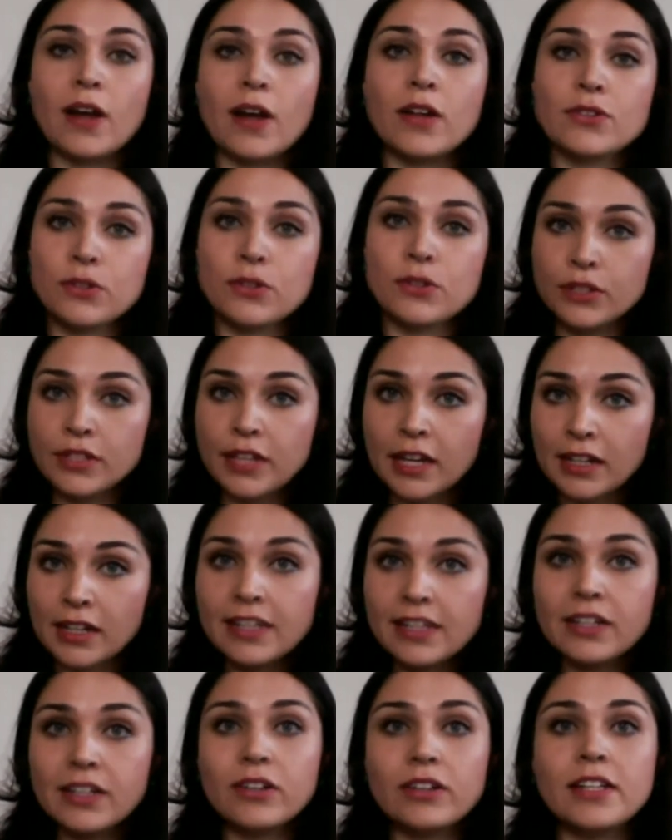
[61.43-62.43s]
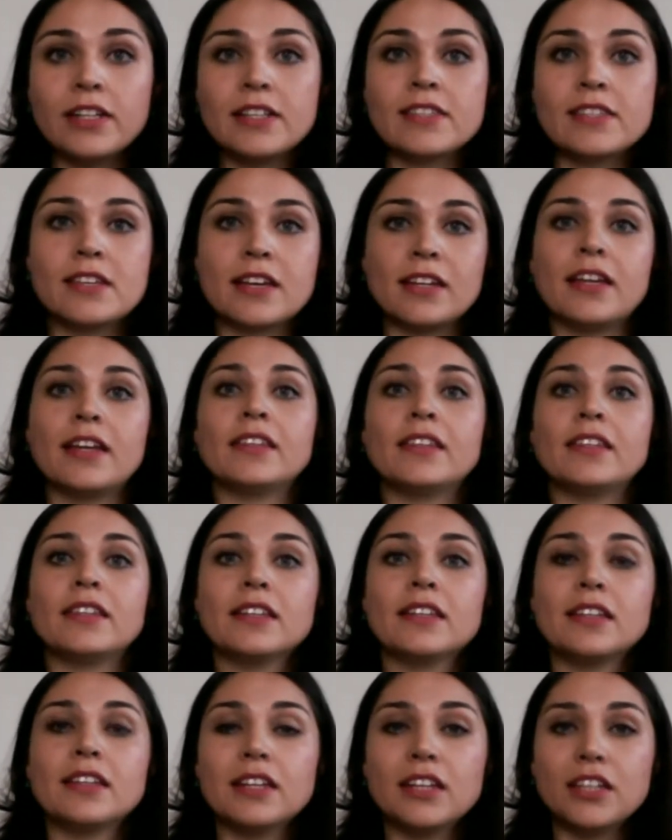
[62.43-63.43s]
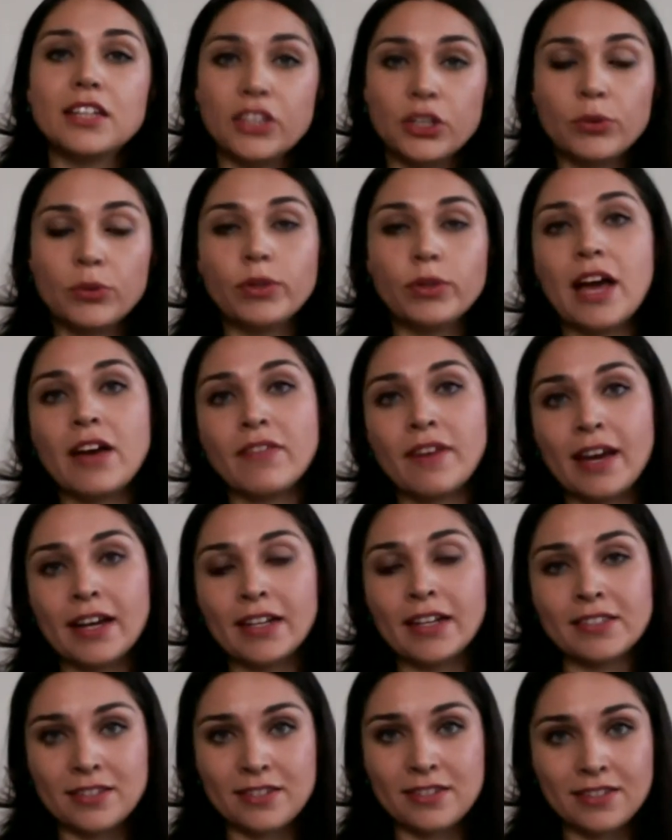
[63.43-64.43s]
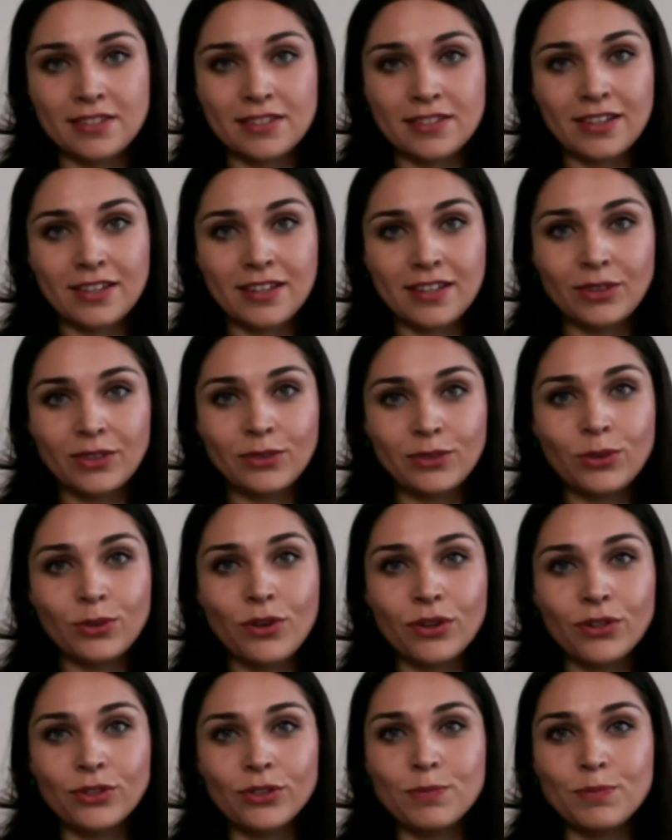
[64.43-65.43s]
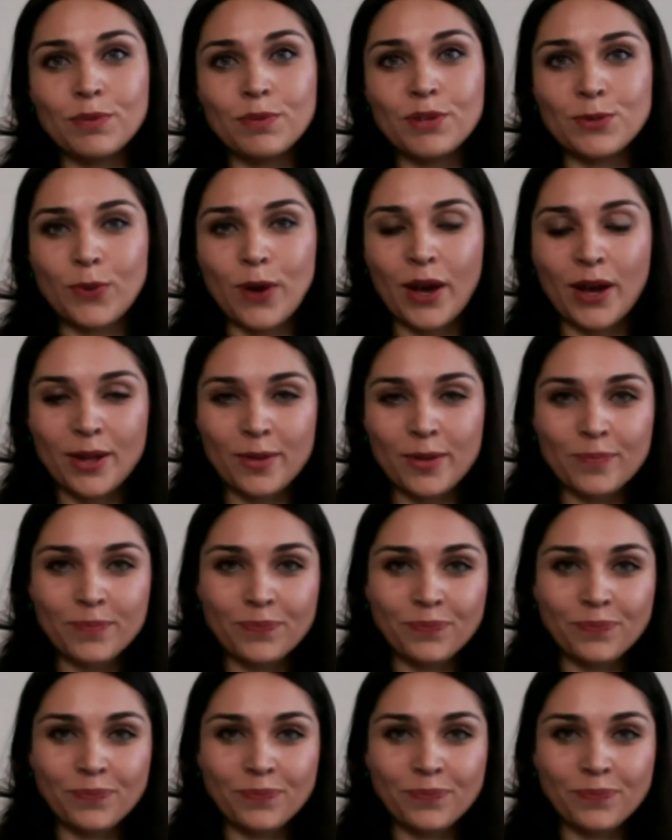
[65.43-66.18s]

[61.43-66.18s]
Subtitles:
So you can click on it and then you will have access to the group as well.